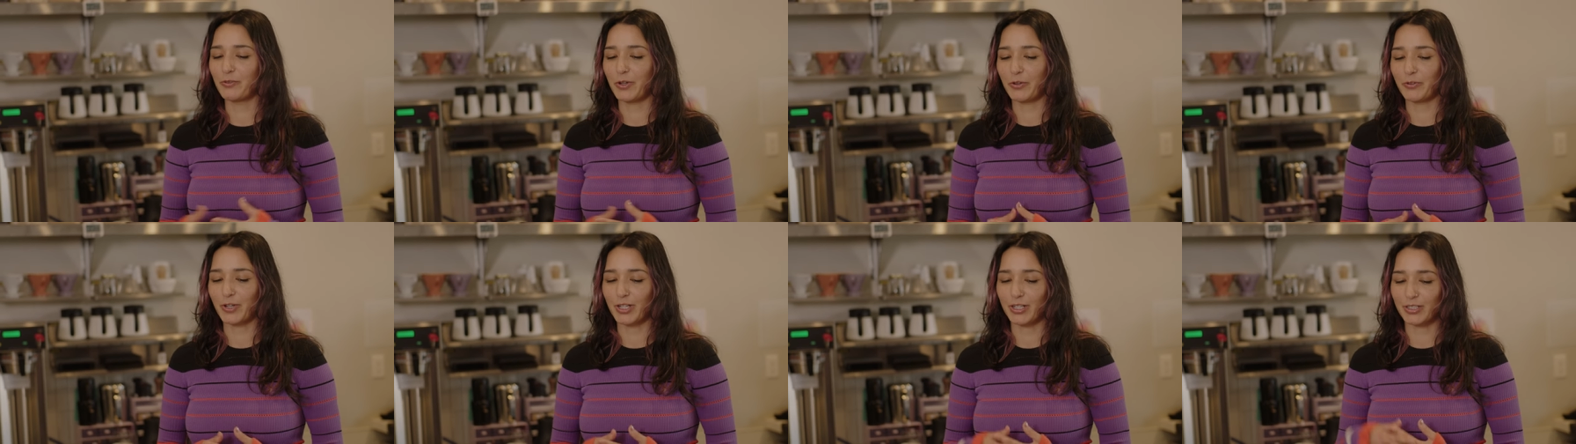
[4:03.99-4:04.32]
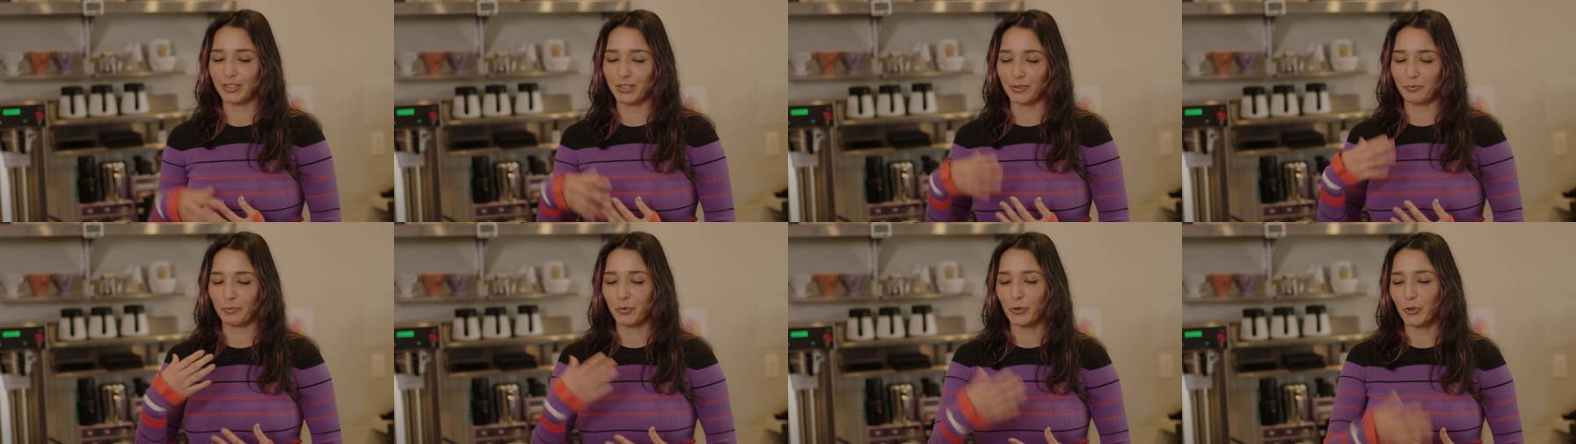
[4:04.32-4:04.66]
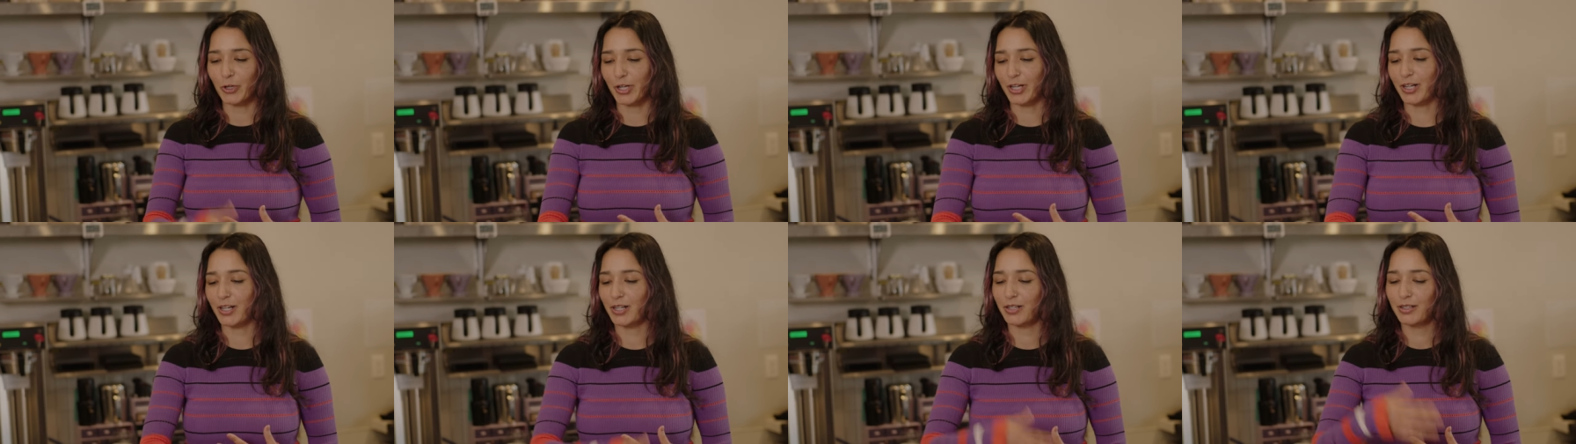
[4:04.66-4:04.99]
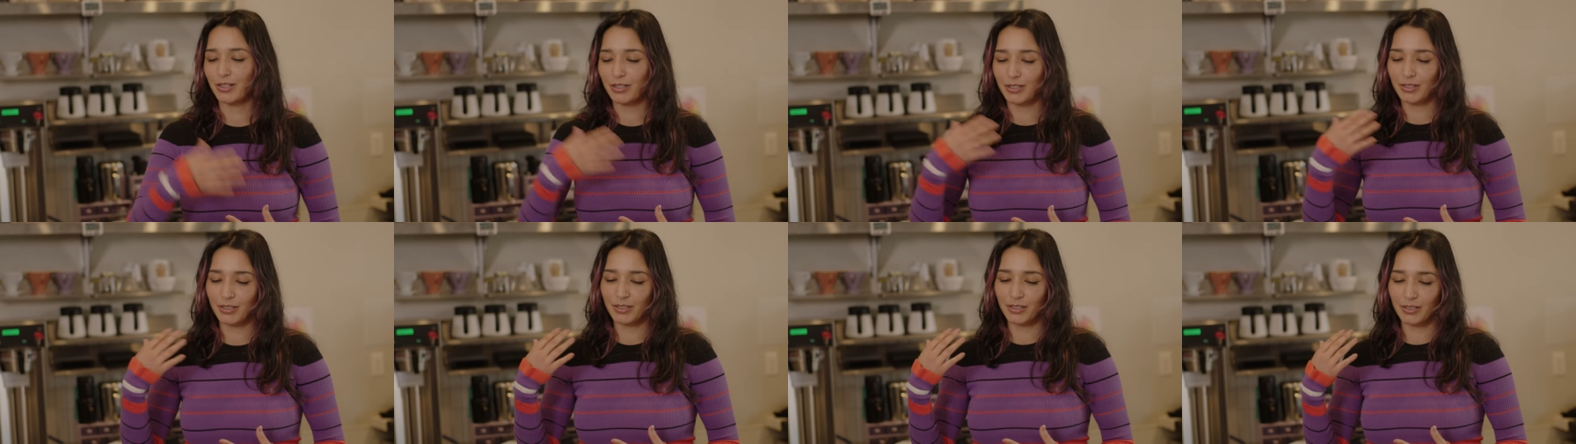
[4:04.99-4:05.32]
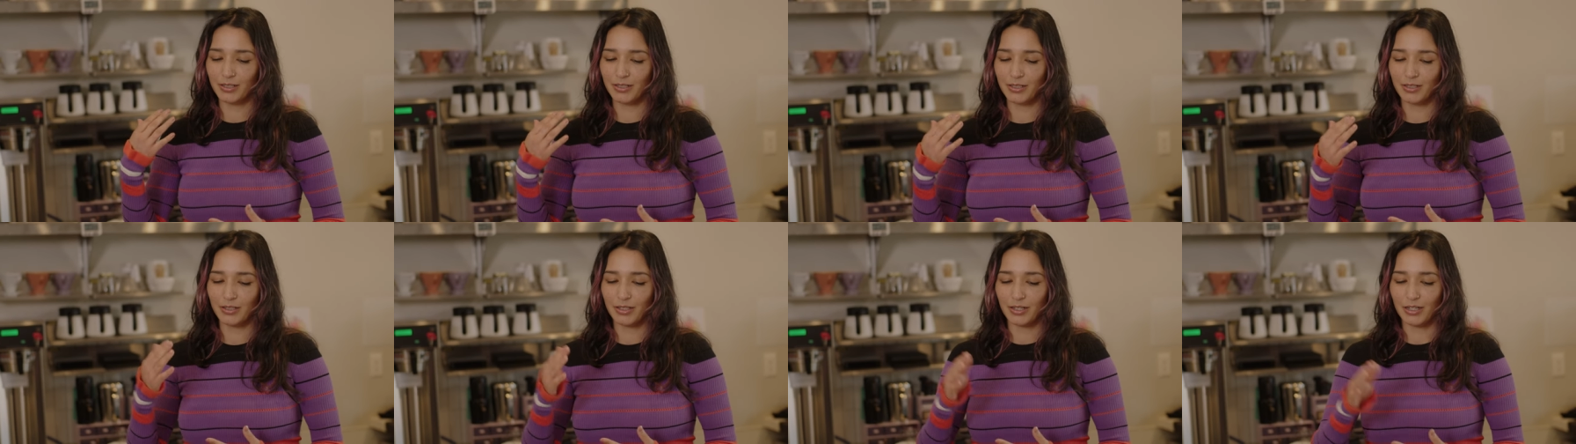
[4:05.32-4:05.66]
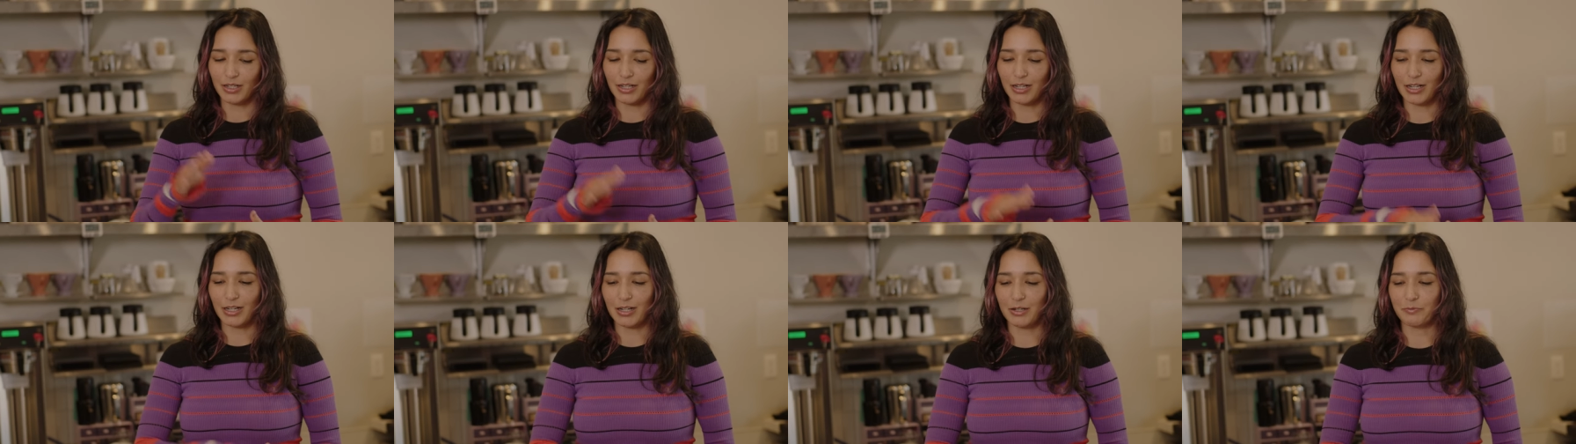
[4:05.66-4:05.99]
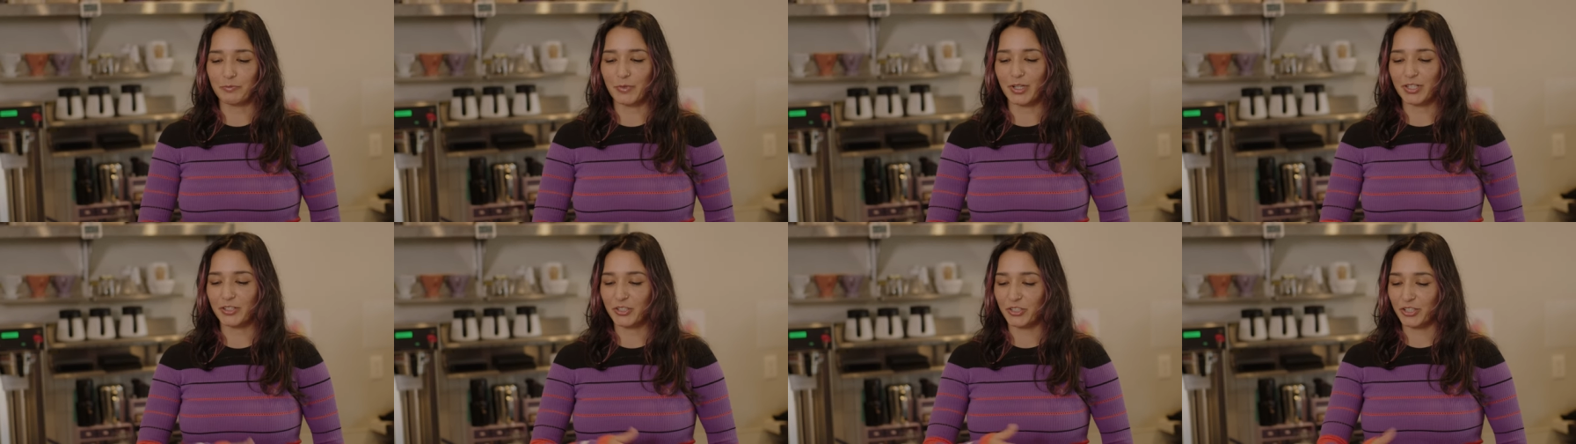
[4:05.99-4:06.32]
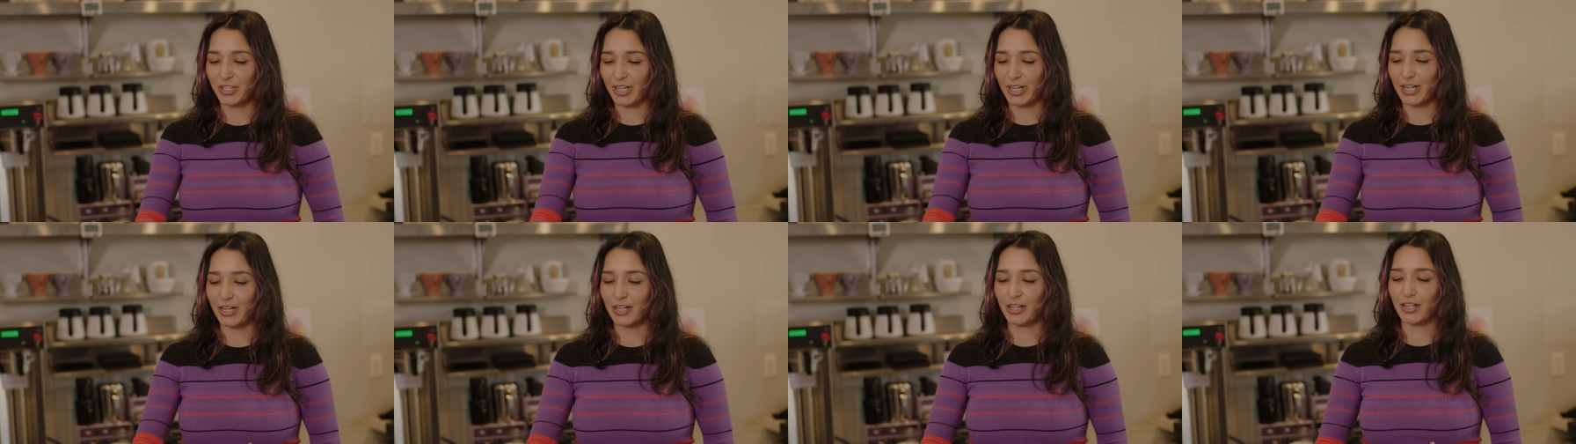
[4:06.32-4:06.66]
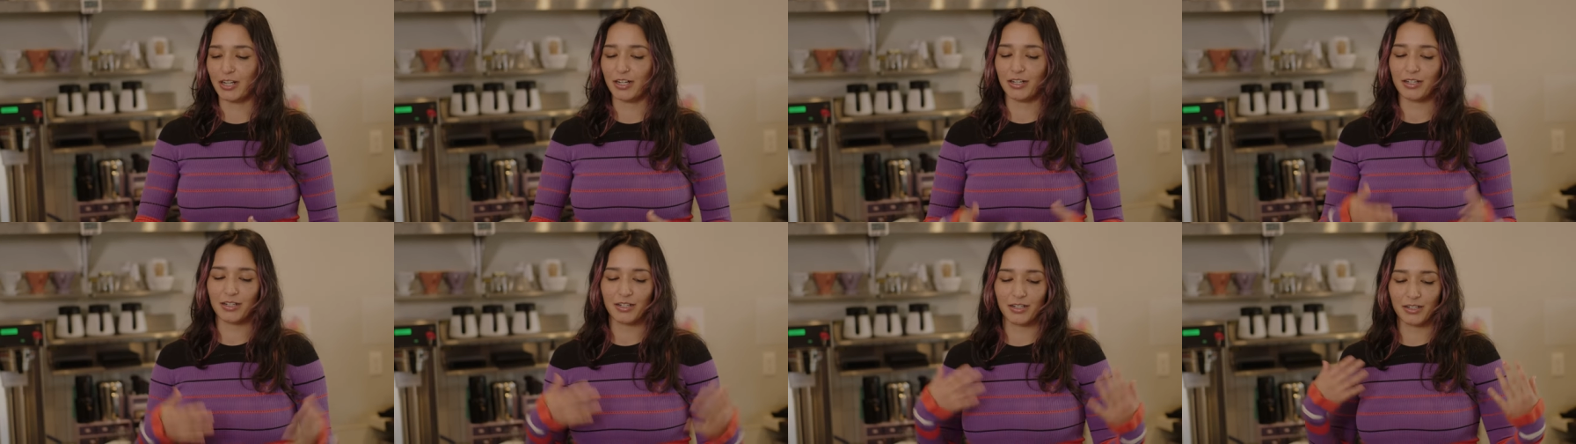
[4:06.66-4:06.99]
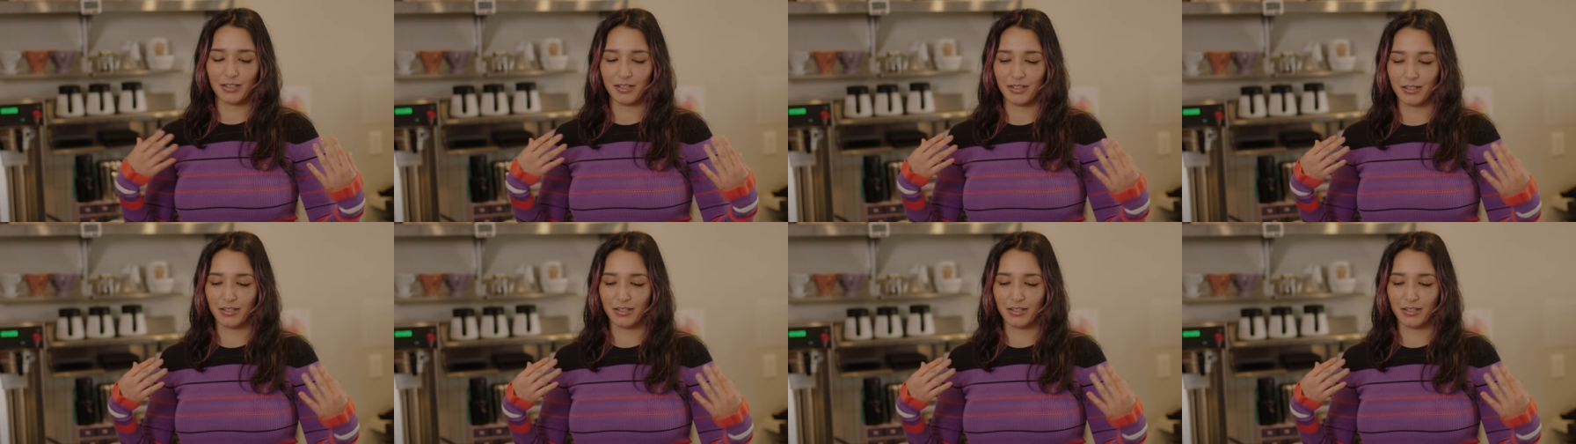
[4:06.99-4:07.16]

We want to support um, and share